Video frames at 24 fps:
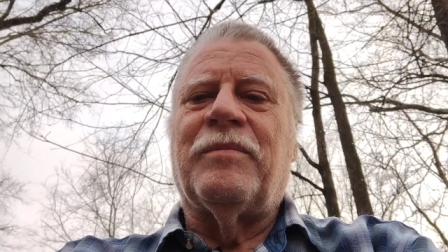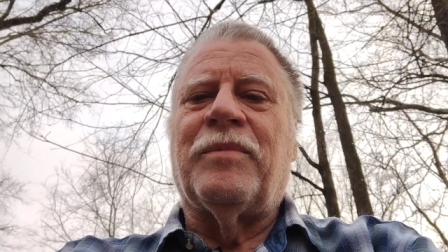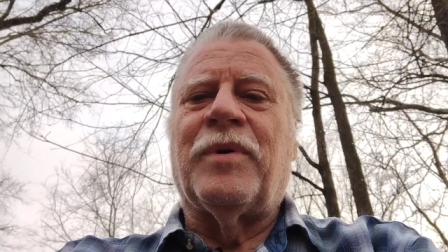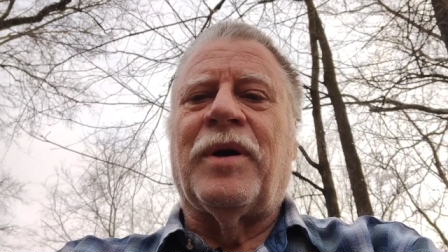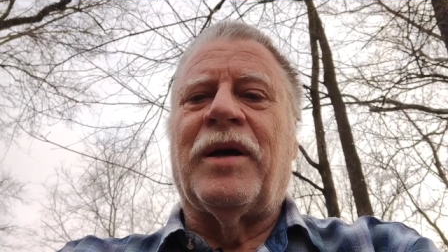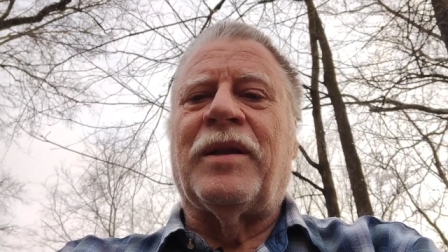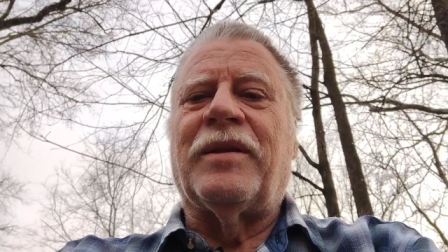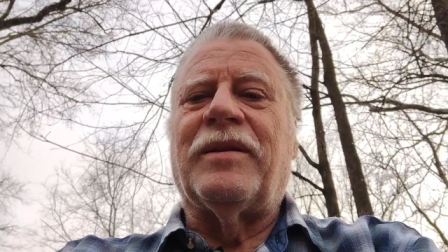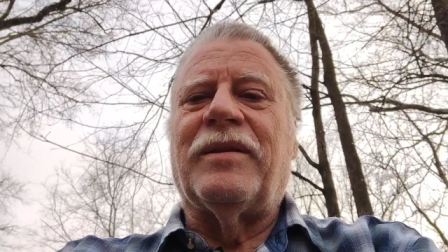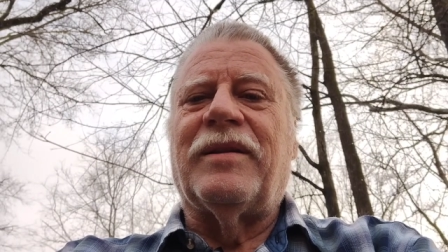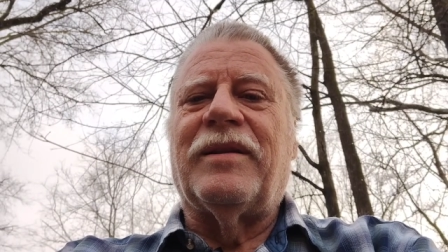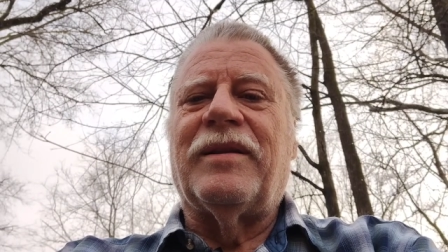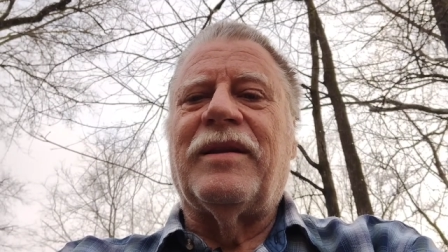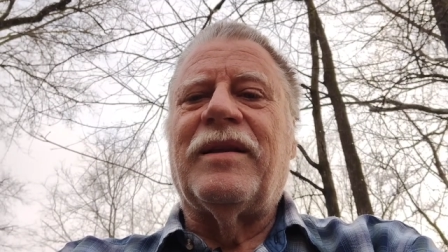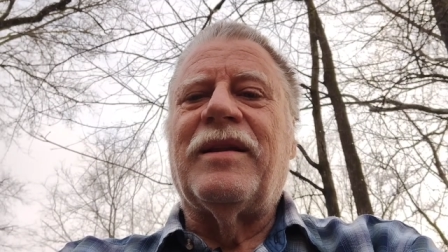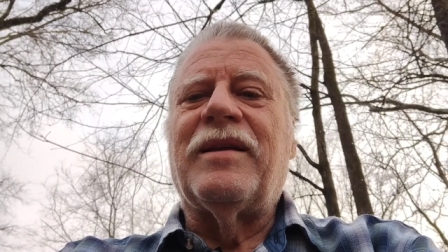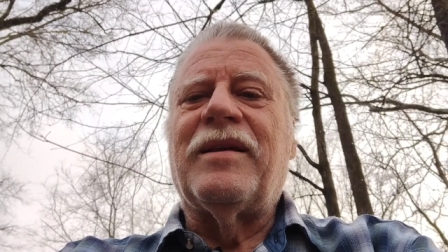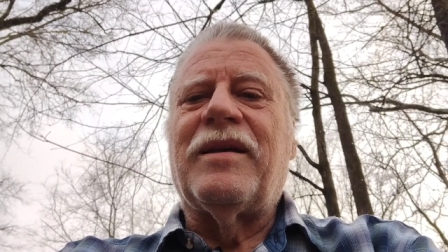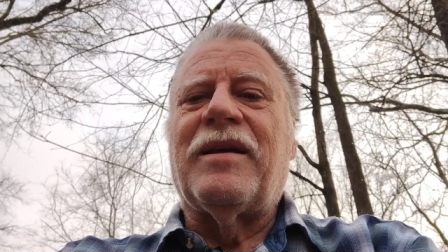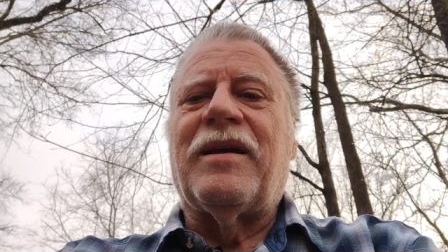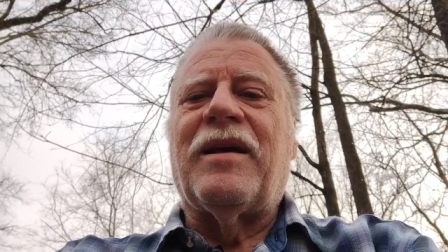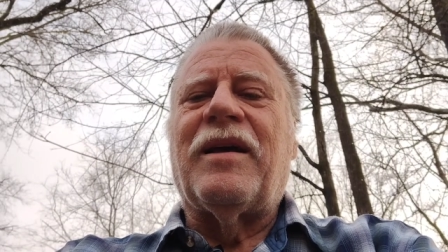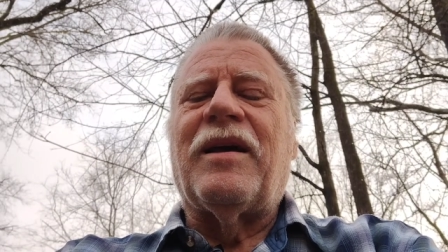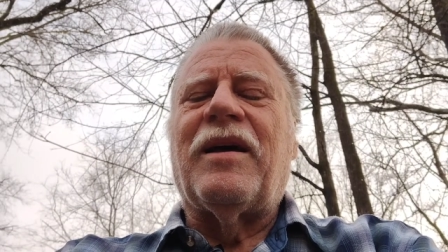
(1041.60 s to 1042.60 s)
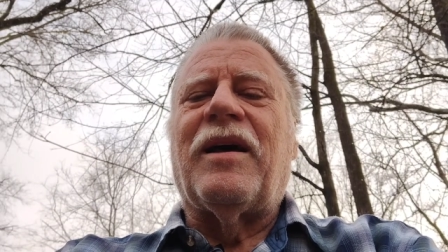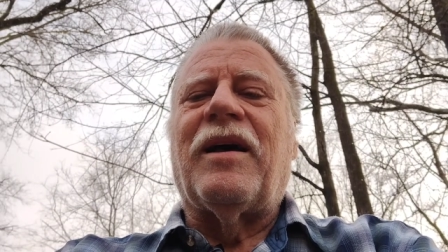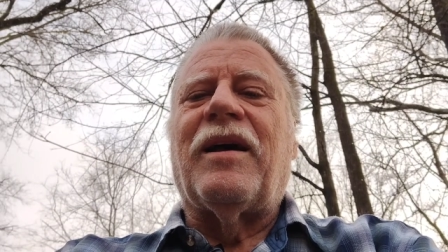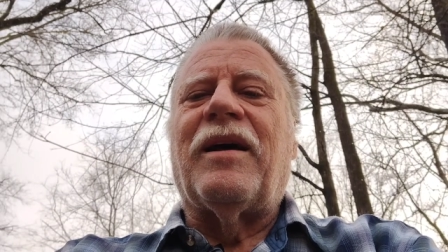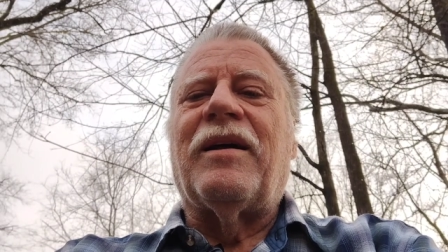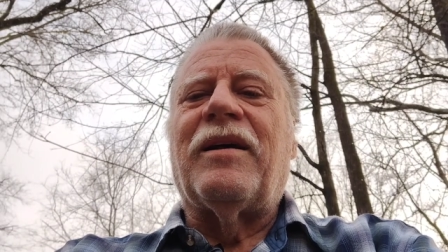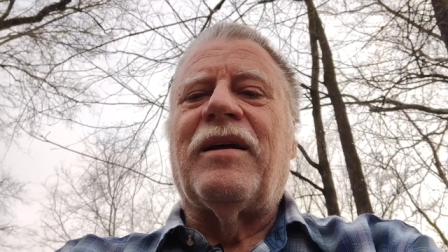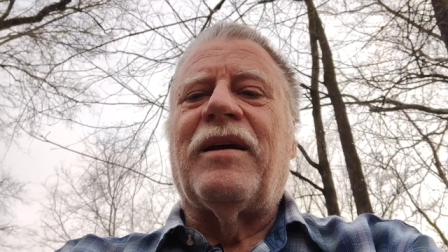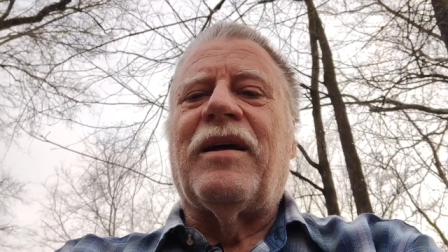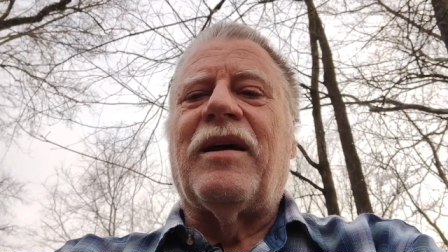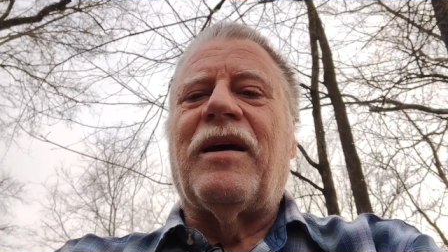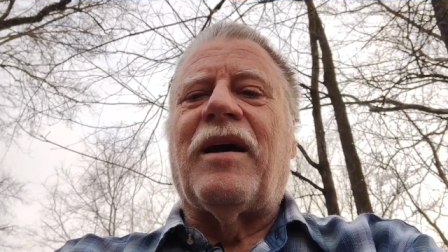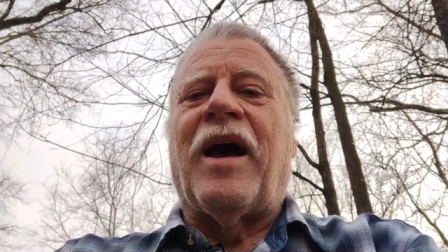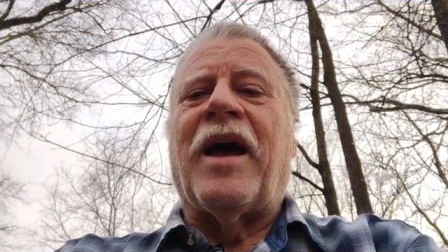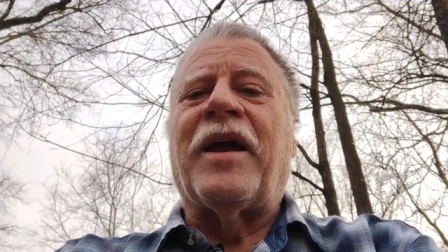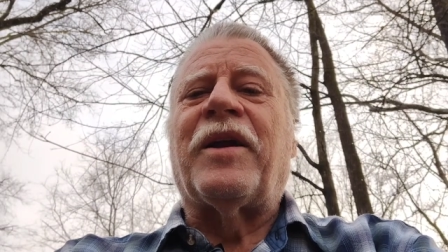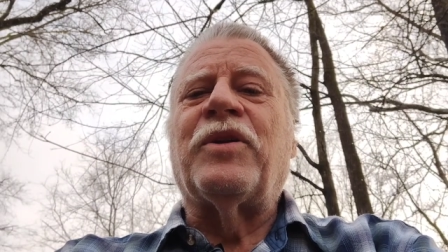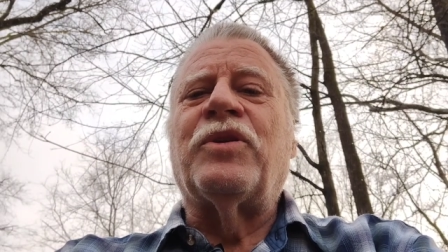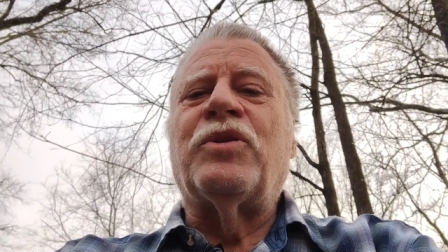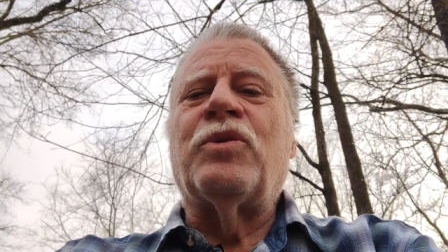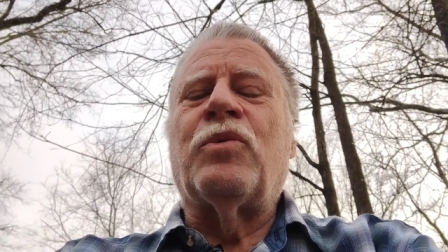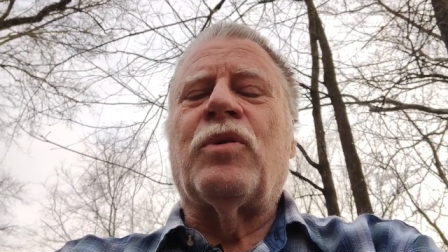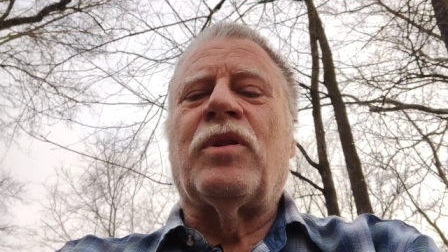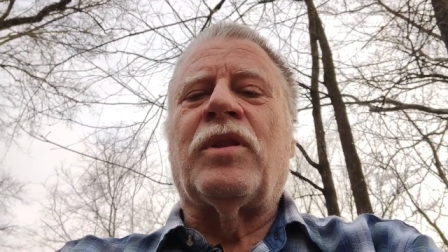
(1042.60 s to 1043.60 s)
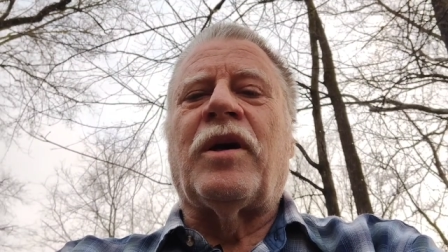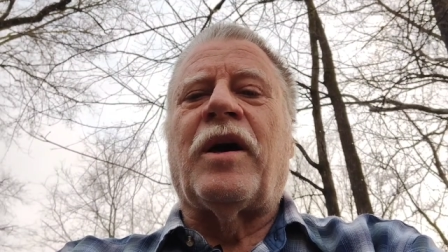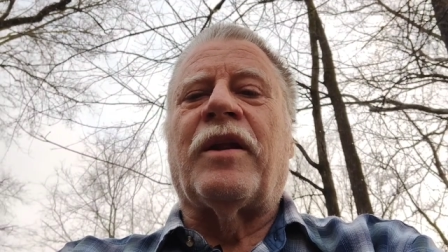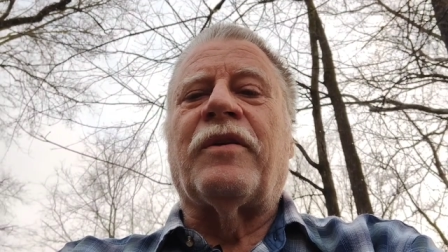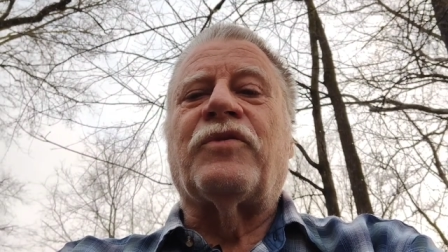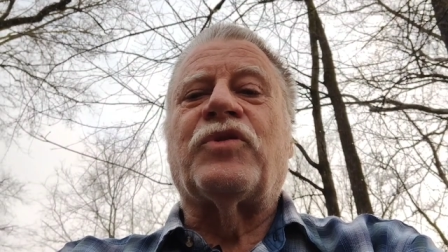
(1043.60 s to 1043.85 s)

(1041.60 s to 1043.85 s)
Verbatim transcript: but I can do a lot